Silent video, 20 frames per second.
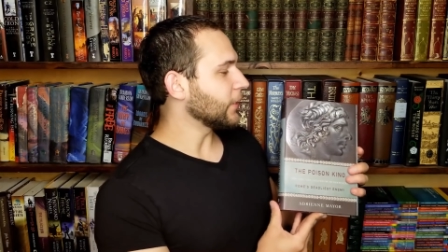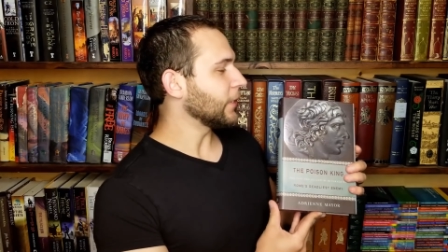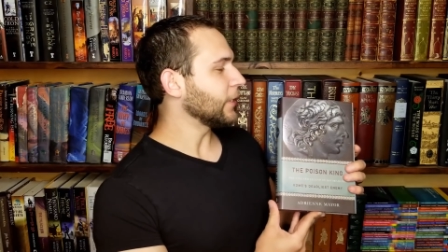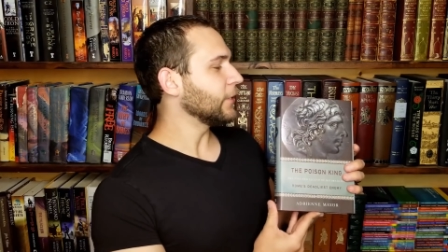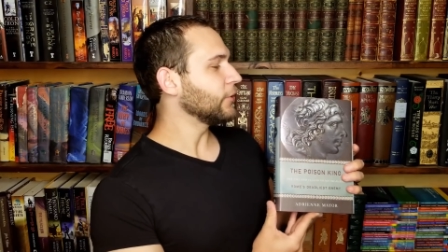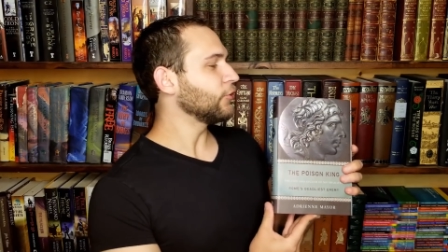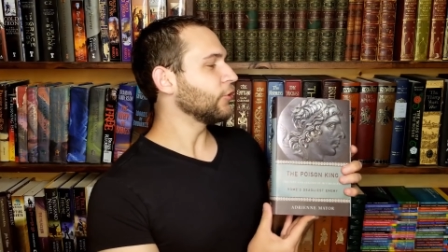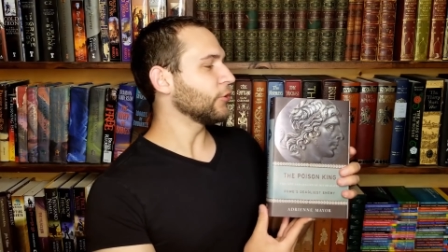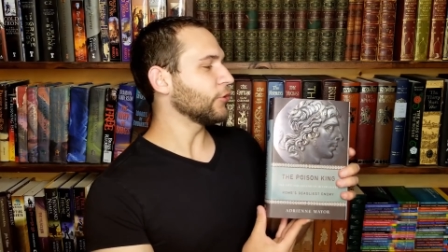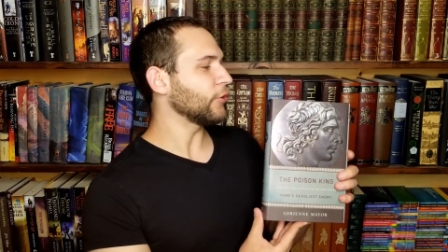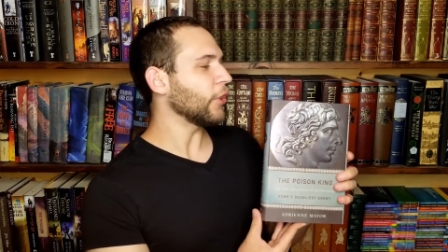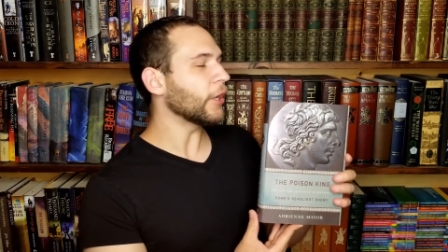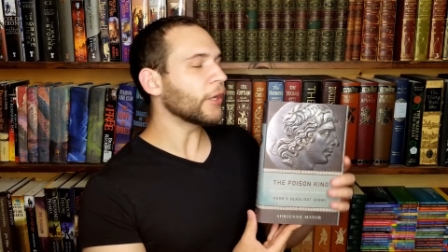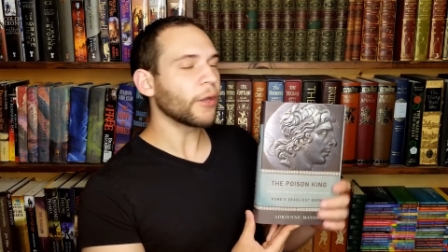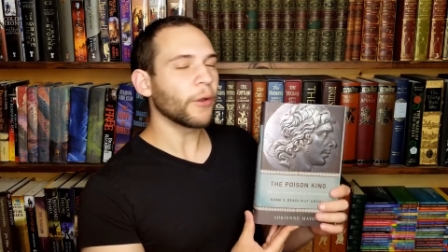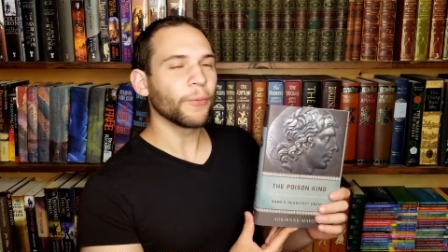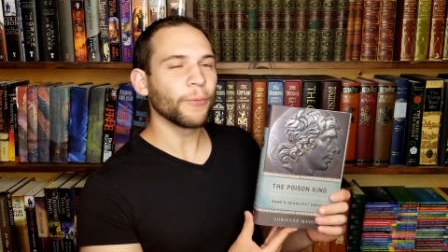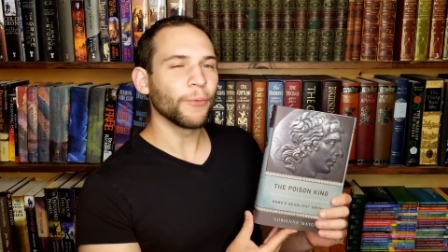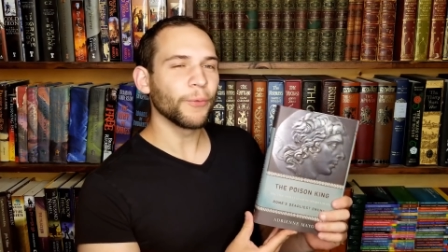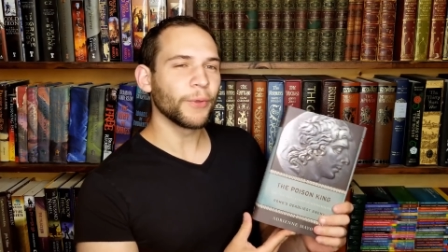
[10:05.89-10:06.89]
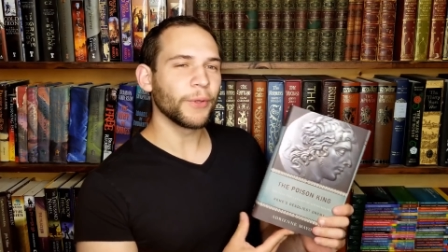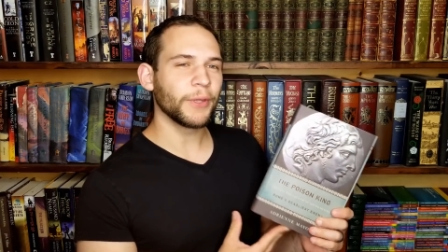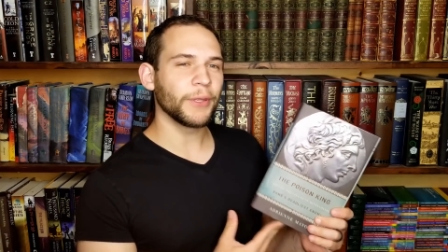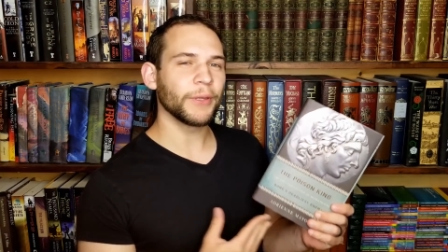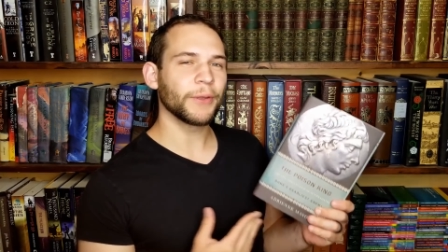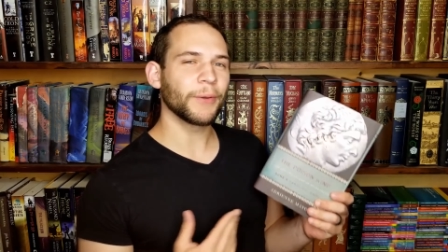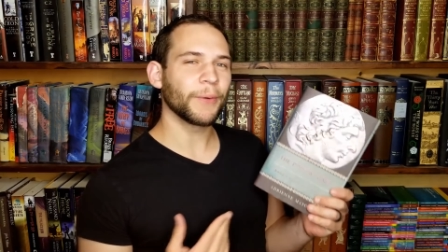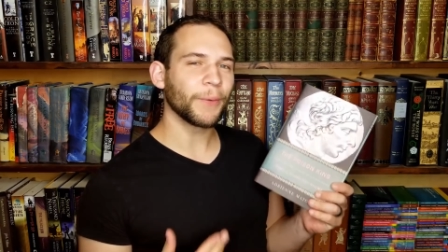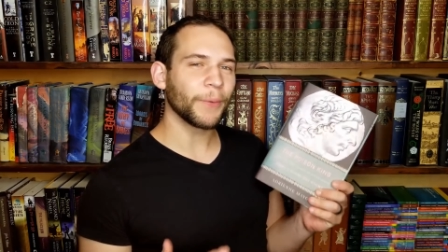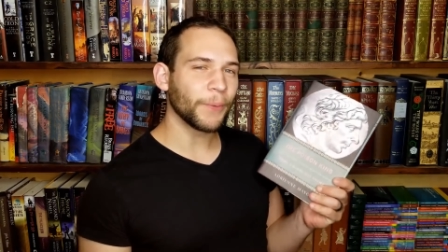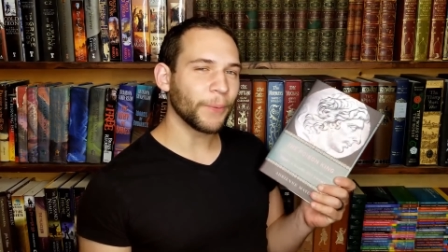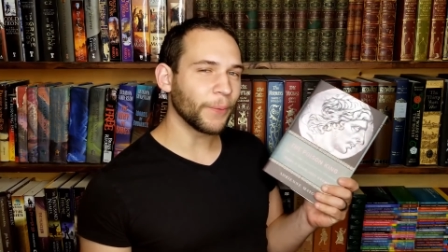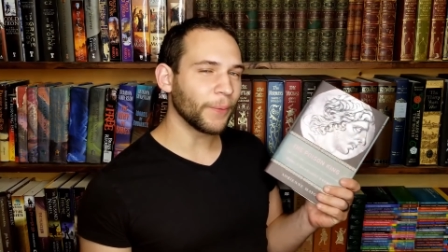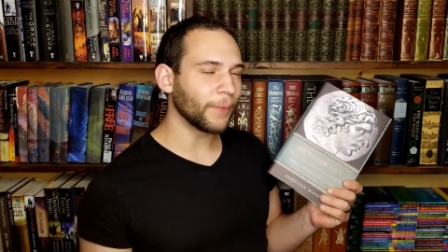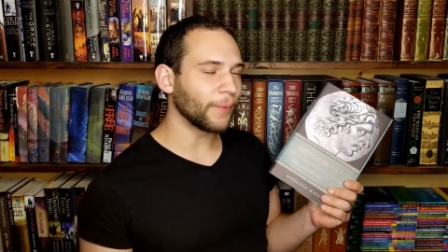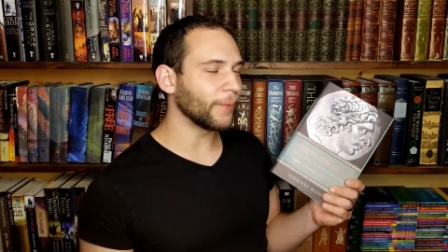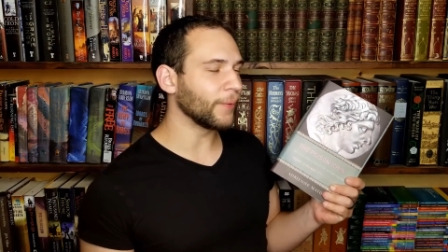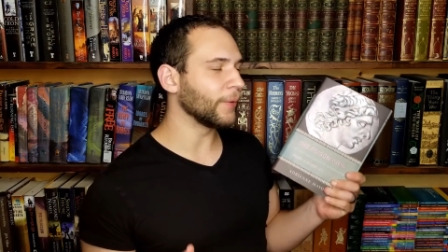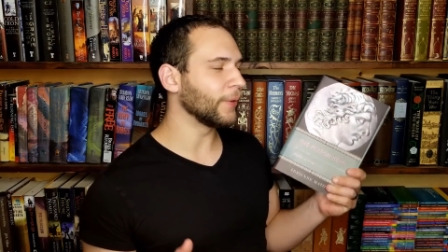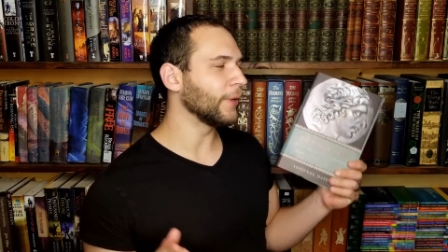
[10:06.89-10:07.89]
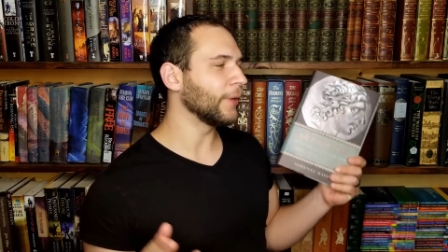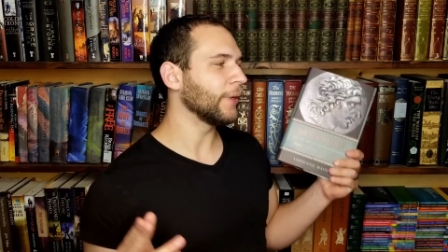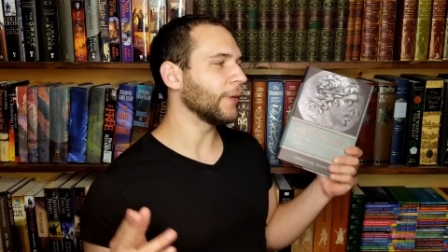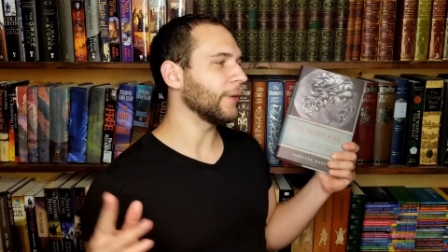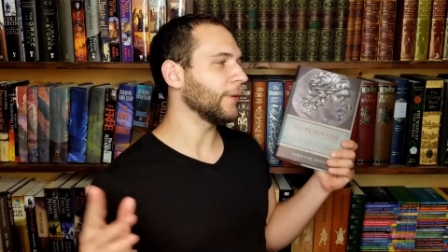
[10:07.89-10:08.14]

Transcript: and he's just like a really cool,